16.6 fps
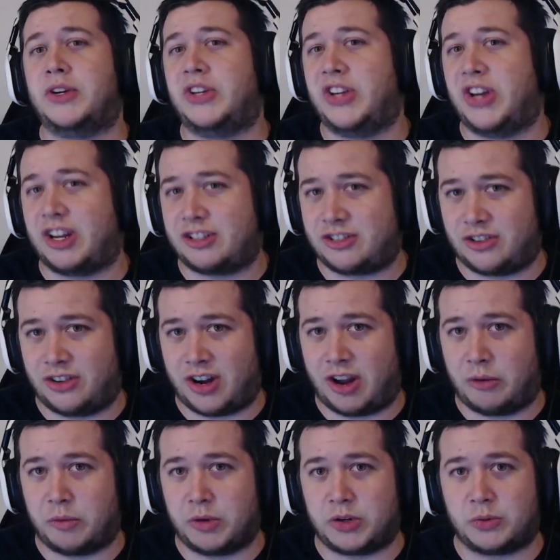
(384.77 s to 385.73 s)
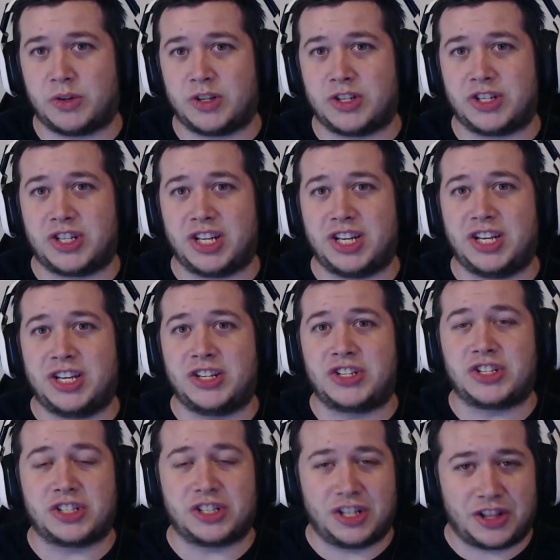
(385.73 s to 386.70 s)
yesterday, which was the
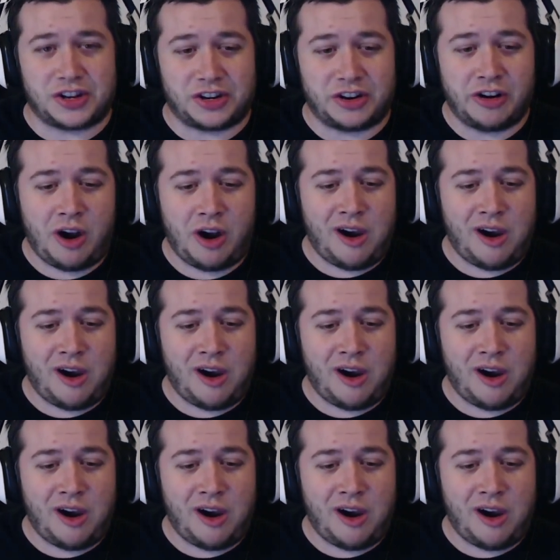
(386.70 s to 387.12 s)
Slither.